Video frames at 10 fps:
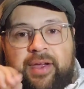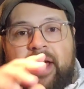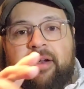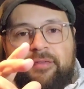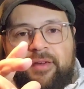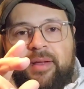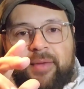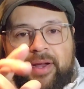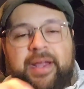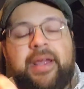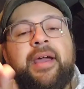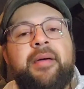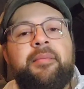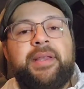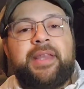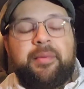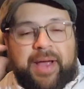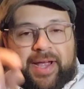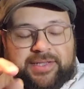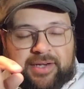are they counterfeiting money, but they're
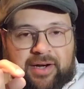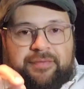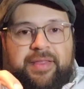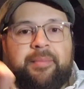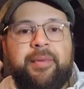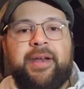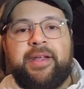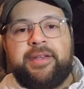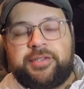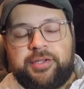passing off that money